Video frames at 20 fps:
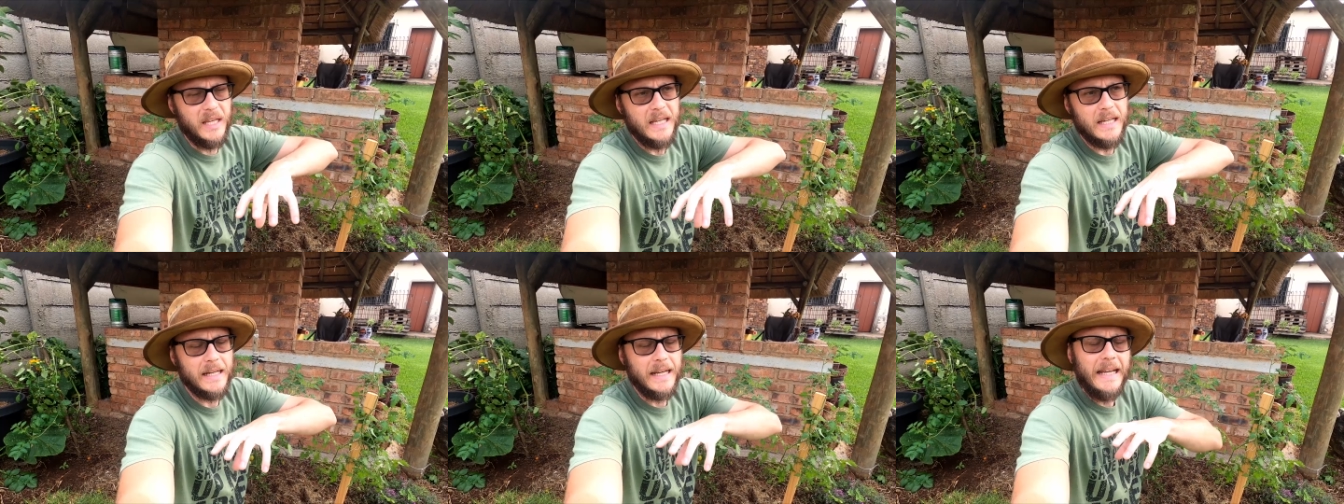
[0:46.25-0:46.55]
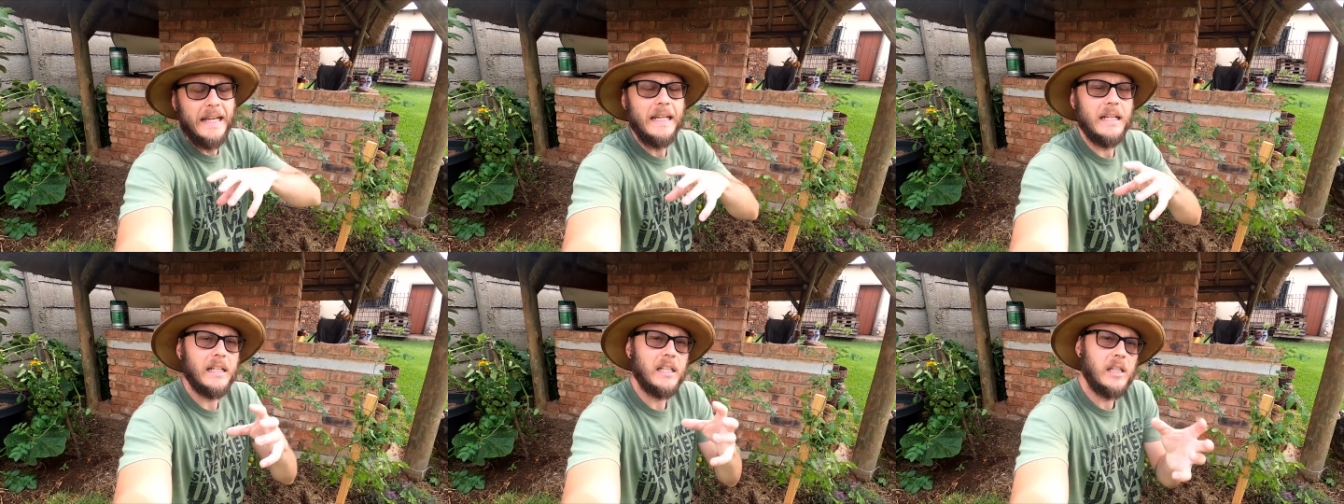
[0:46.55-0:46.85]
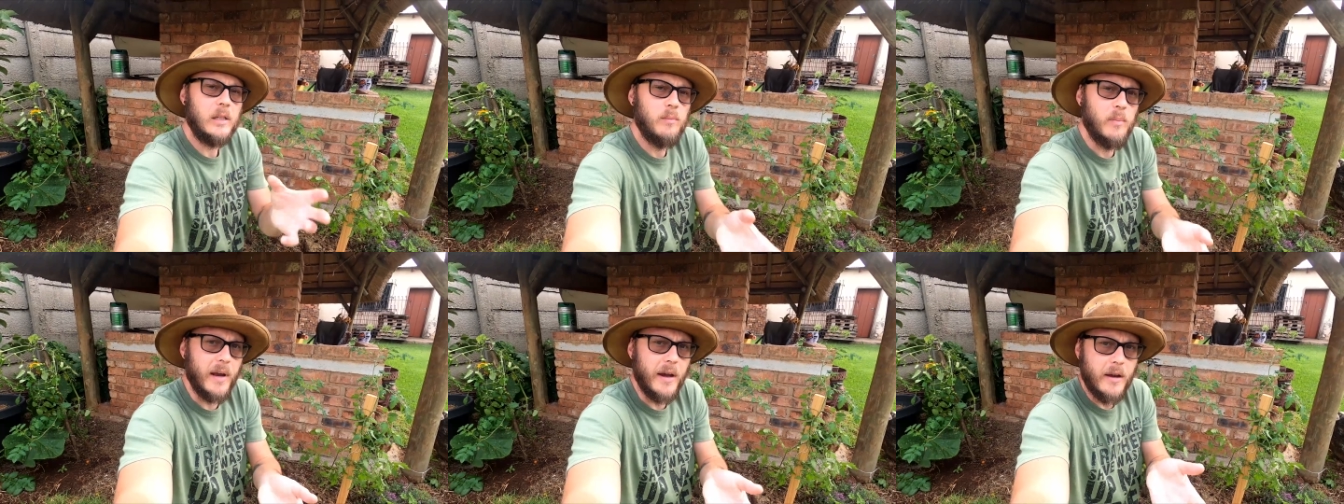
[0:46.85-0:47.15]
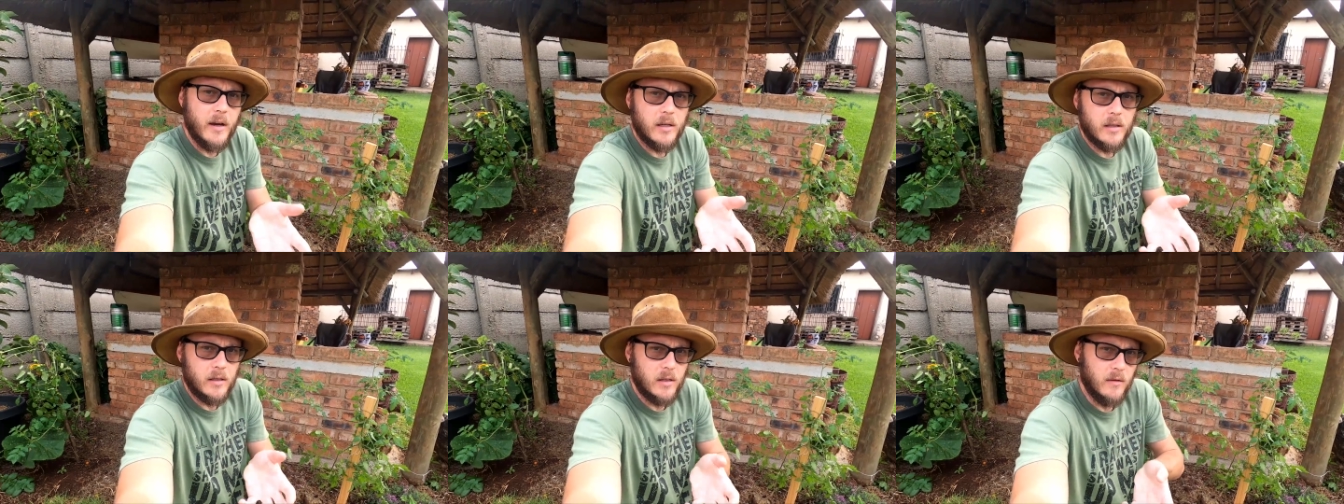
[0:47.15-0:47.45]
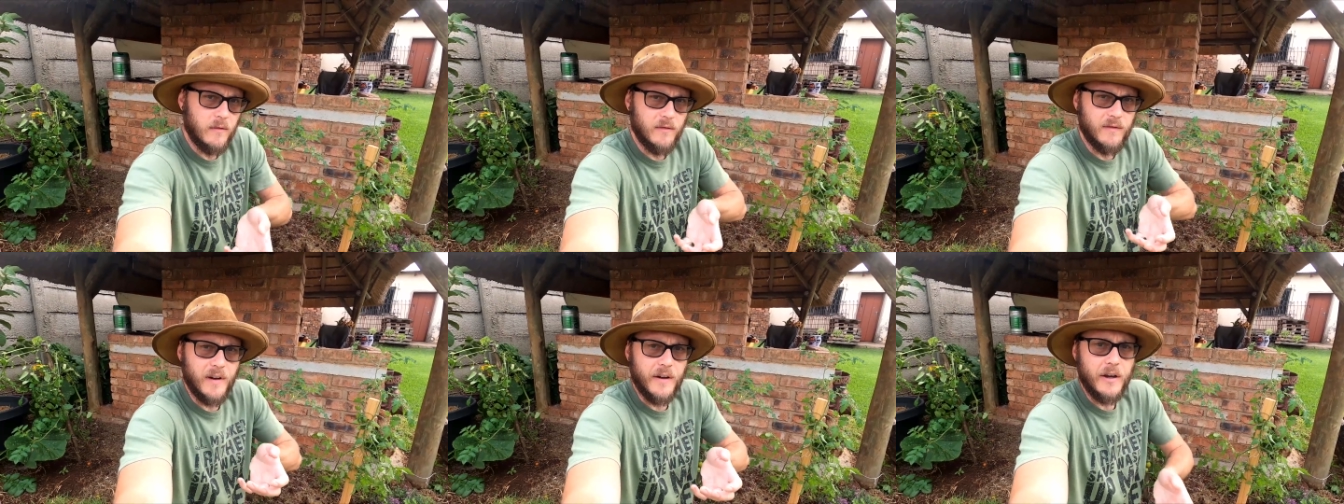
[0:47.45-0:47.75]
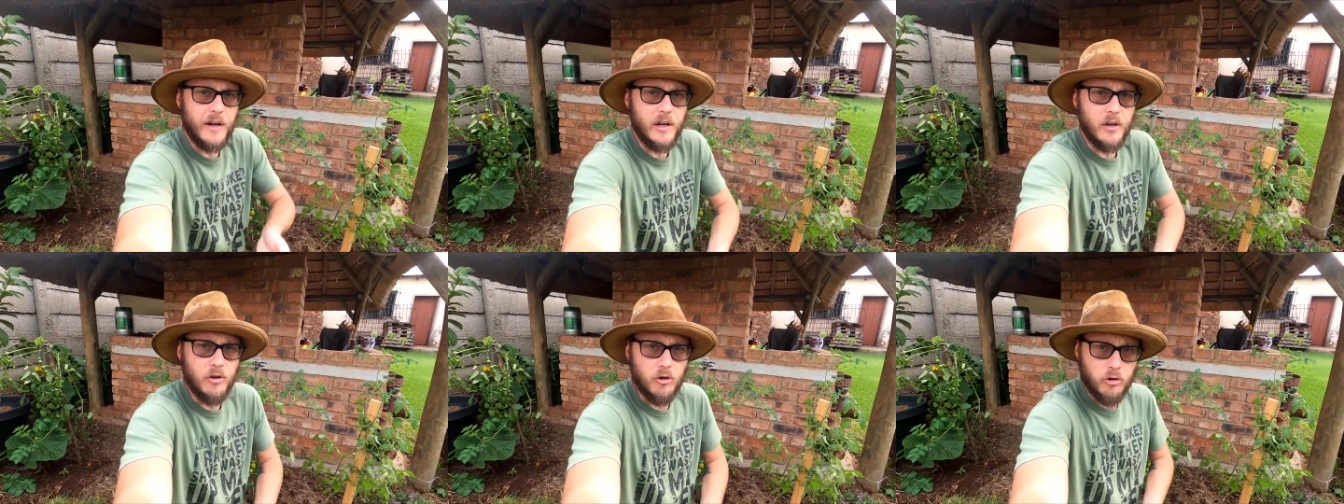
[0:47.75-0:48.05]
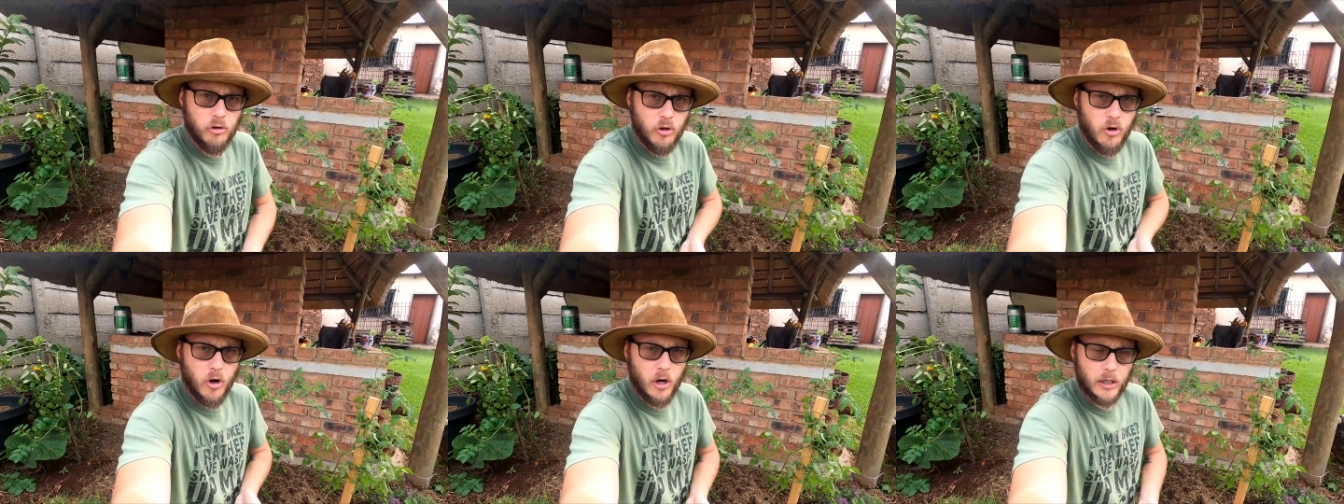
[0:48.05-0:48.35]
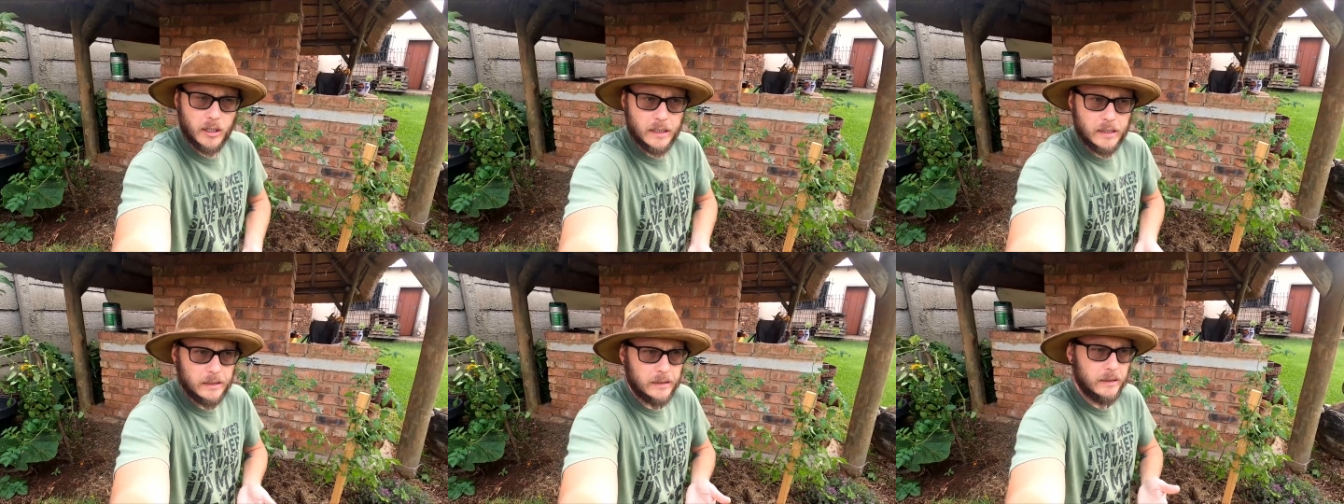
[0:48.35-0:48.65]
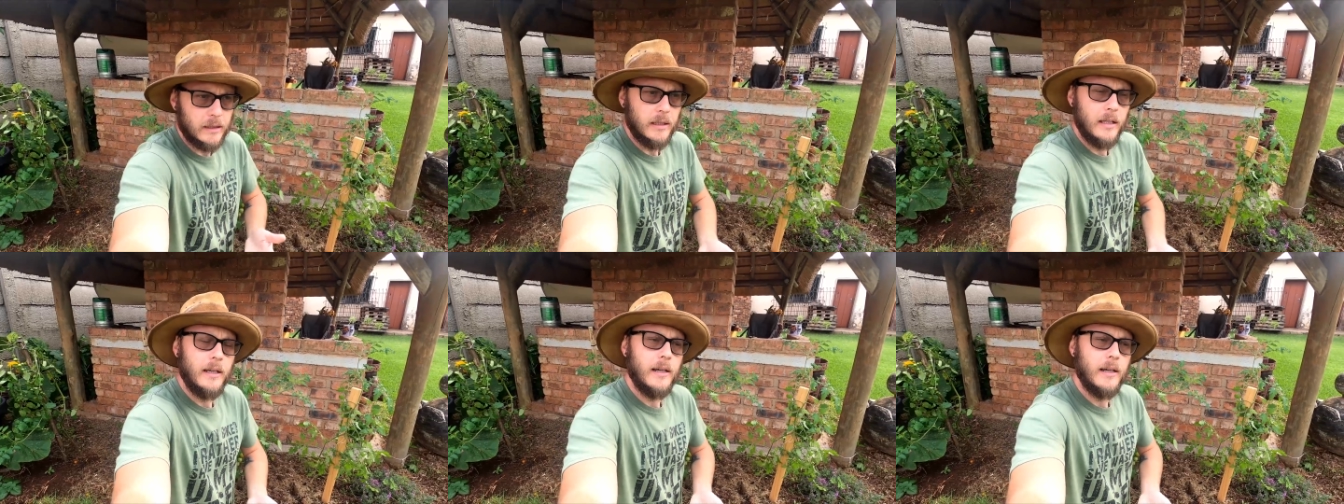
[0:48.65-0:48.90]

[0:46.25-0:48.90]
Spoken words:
Being an inexperienced, very new gardener,